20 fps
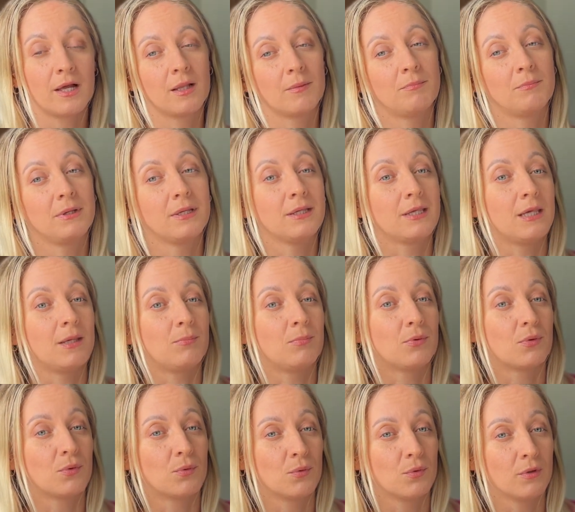help me keep
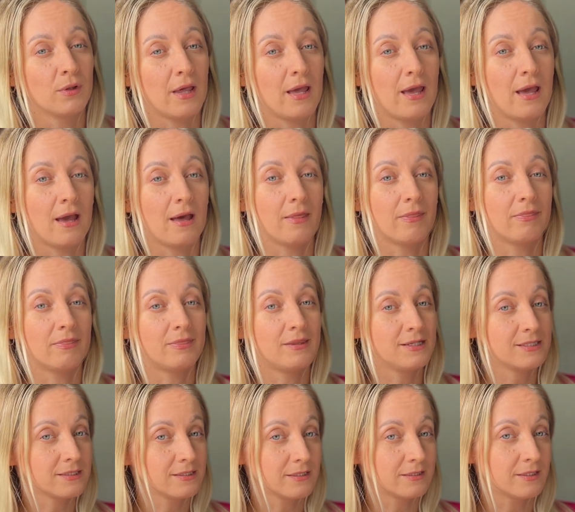cool and
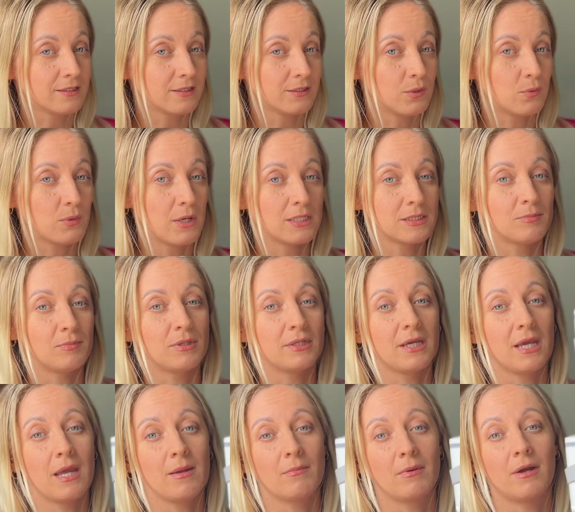this little device
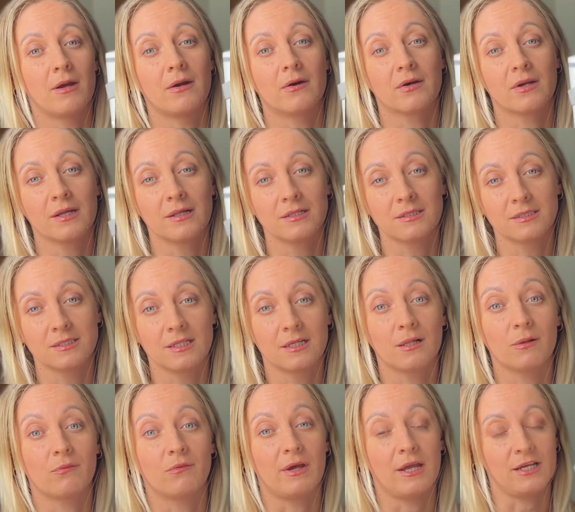became a real
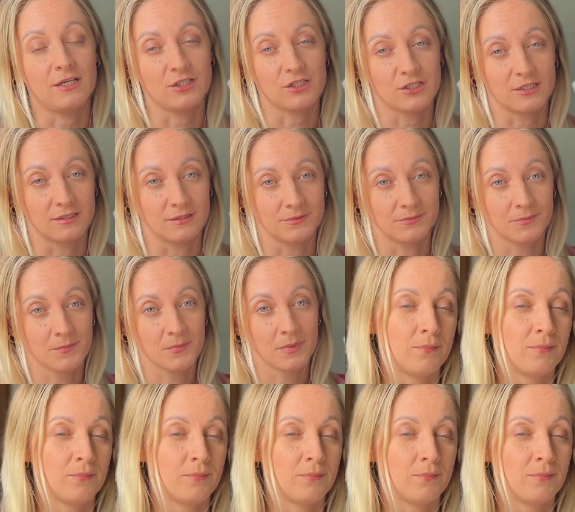salvation.